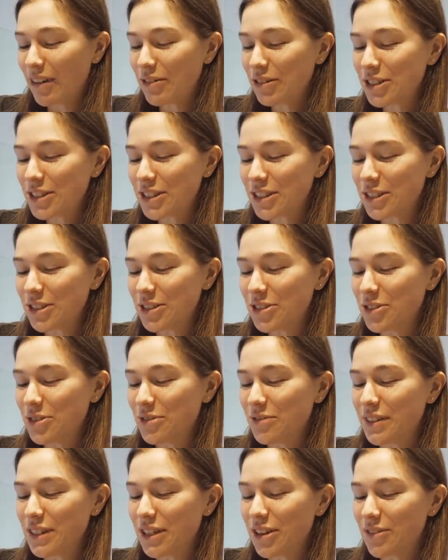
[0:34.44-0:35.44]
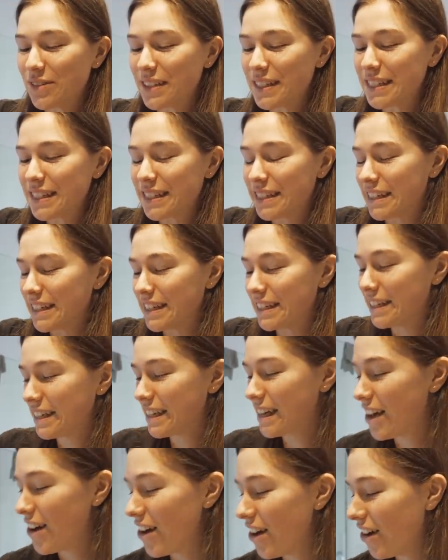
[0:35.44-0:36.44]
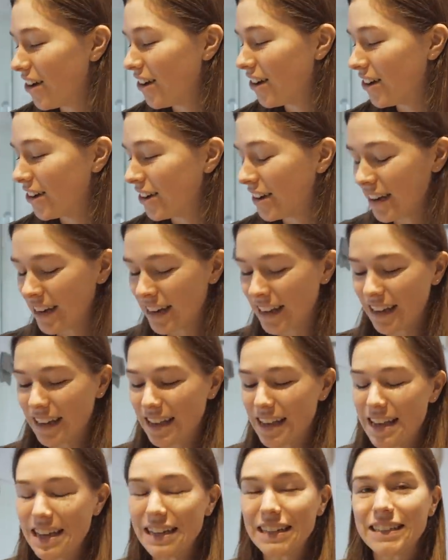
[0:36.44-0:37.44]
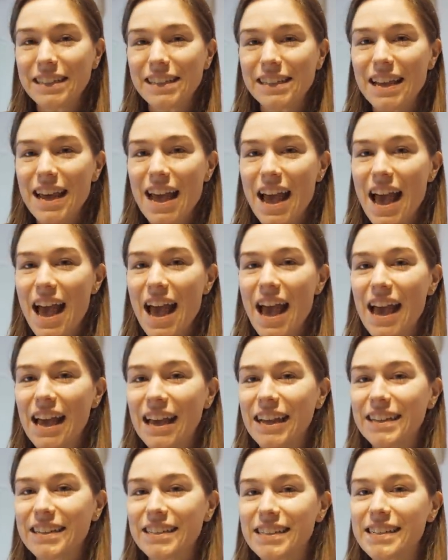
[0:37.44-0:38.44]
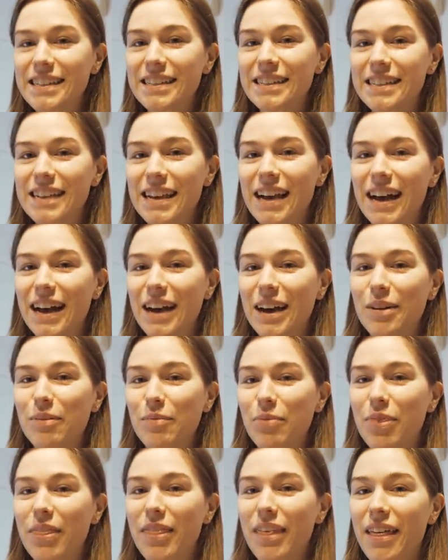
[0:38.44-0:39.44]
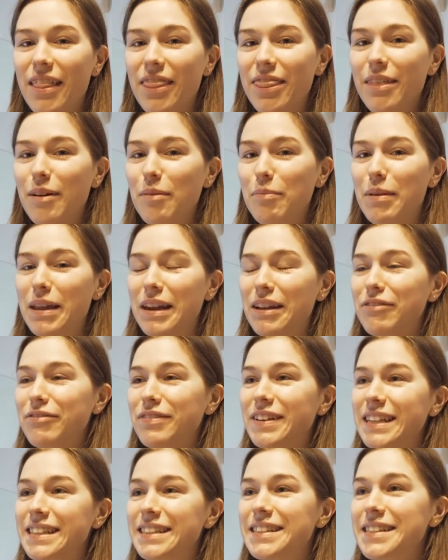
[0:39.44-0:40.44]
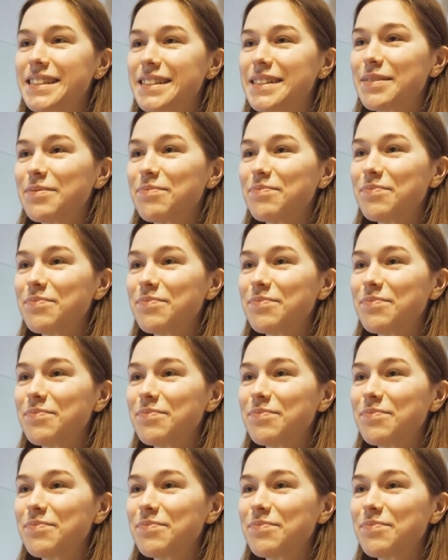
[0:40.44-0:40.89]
I watched this YouTube video recently on it and the benefits.